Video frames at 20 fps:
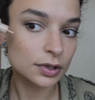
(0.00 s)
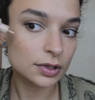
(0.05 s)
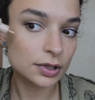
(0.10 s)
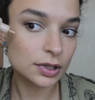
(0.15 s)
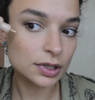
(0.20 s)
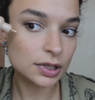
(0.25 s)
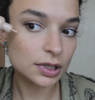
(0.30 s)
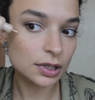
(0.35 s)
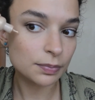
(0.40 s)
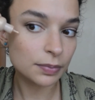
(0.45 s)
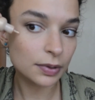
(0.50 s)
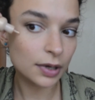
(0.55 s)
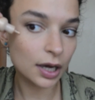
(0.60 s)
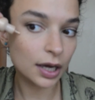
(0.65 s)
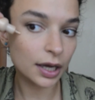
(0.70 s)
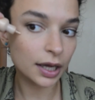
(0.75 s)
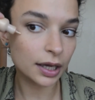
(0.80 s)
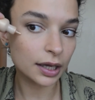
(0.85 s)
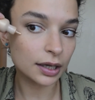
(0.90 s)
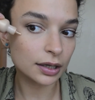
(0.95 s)
Just
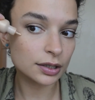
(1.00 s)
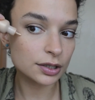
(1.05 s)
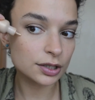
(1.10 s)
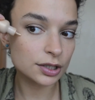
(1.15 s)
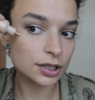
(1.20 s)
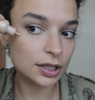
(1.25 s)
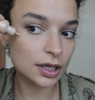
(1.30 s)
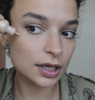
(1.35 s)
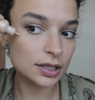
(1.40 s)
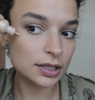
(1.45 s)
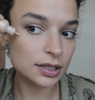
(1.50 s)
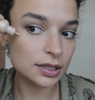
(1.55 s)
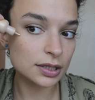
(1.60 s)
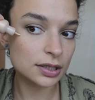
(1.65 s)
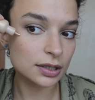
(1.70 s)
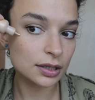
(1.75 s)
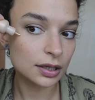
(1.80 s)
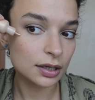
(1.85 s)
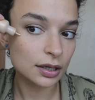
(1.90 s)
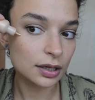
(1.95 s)
applying it just
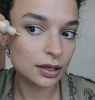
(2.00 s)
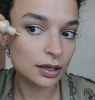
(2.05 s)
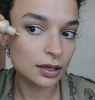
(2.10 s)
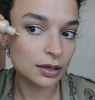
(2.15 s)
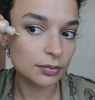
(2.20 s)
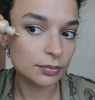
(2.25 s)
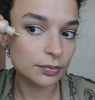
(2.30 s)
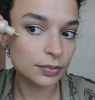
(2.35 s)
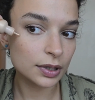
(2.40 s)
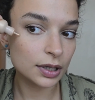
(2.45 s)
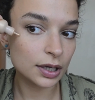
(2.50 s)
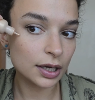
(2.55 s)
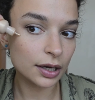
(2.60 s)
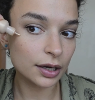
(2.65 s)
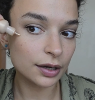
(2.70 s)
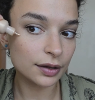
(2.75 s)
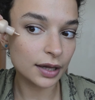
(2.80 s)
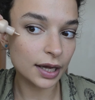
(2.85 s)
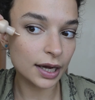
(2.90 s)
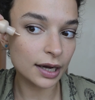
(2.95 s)

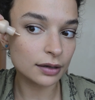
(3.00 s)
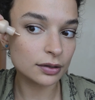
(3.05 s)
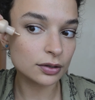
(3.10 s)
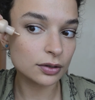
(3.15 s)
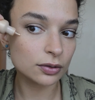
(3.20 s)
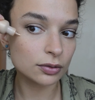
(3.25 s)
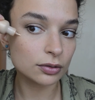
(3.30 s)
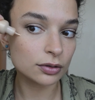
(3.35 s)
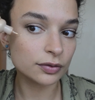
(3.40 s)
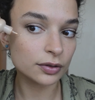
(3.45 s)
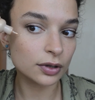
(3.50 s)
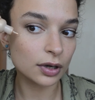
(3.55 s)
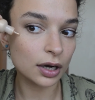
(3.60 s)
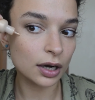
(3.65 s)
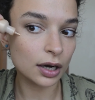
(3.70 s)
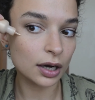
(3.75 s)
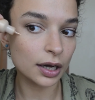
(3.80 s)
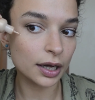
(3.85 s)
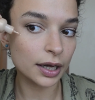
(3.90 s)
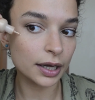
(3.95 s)
below the outer corner of your
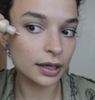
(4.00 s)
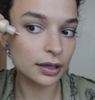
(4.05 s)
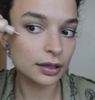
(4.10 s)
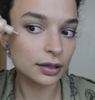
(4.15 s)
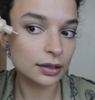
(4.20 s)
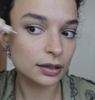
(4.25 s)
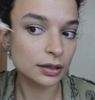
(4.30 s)
eye.